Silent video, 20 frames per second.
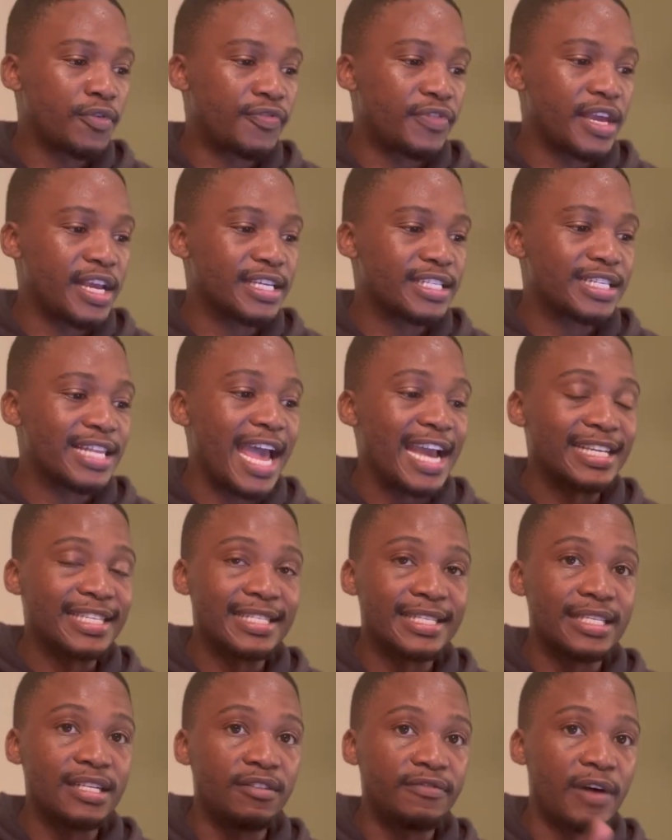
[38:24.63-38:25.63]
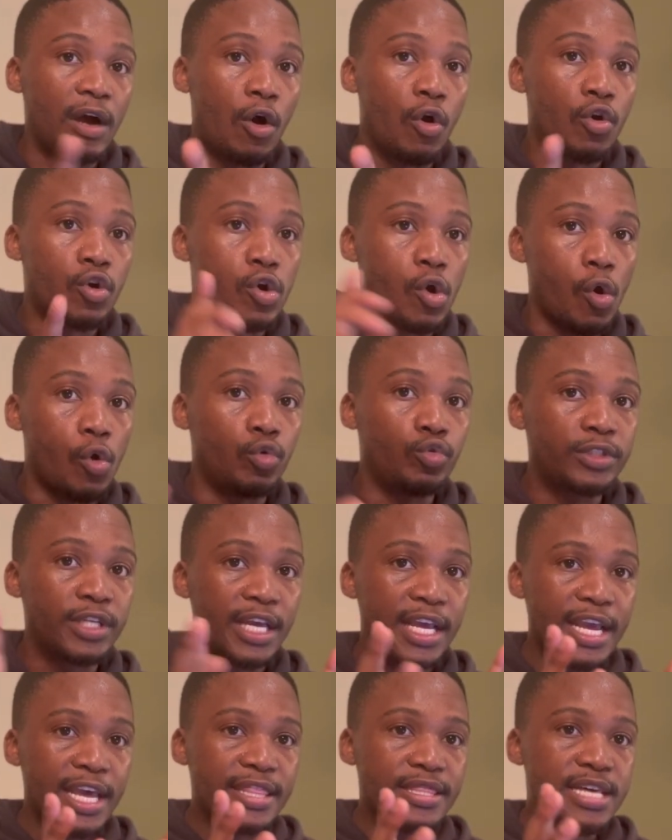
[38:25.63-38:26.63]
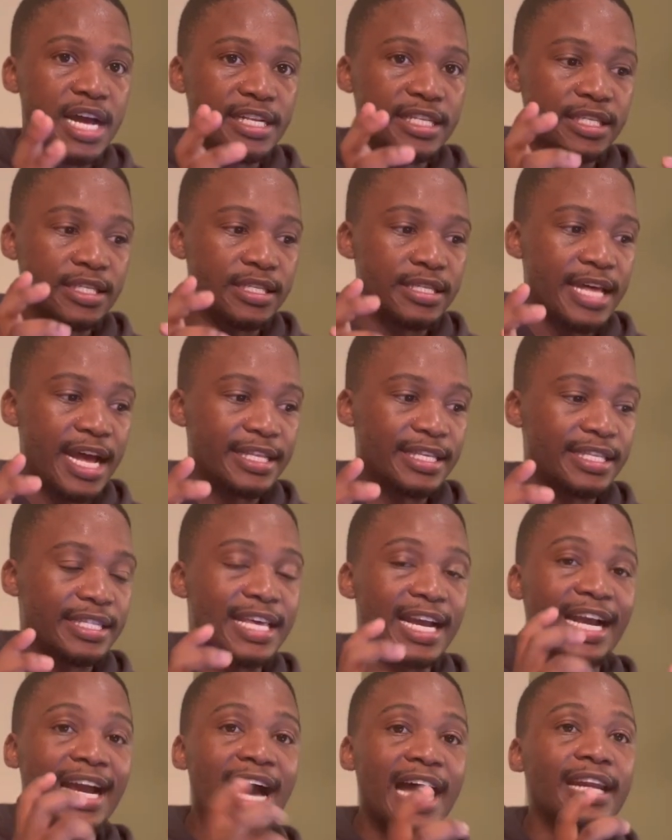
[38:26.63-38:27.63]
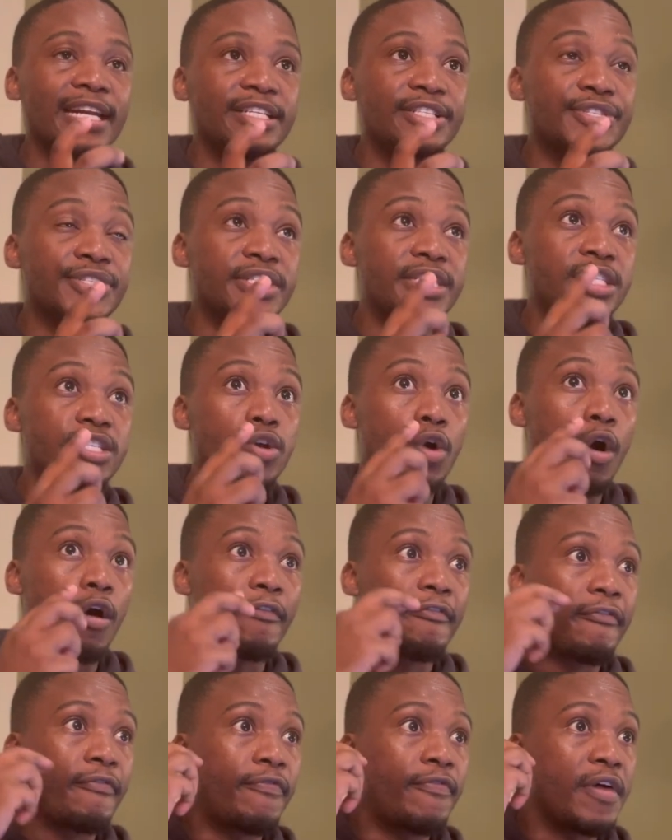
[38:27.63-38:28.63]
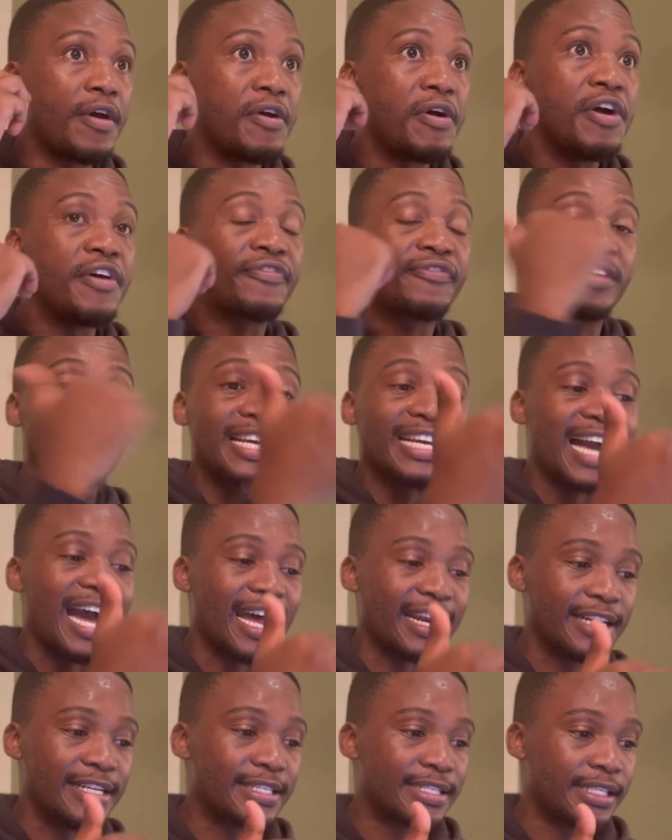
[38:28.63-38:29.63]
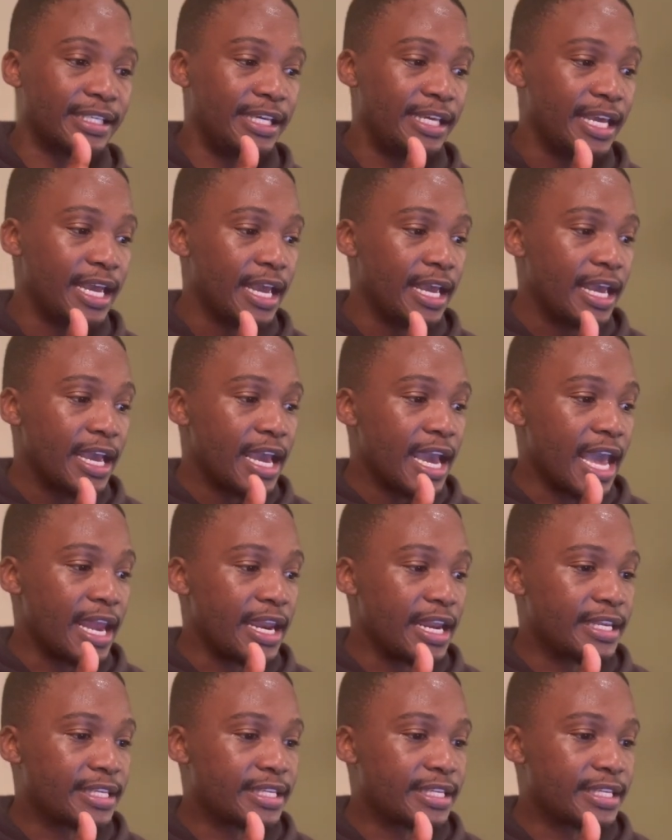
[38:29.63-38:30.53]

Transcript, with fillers: things like silver or gold. That's that's the currency of the earthly currency. And it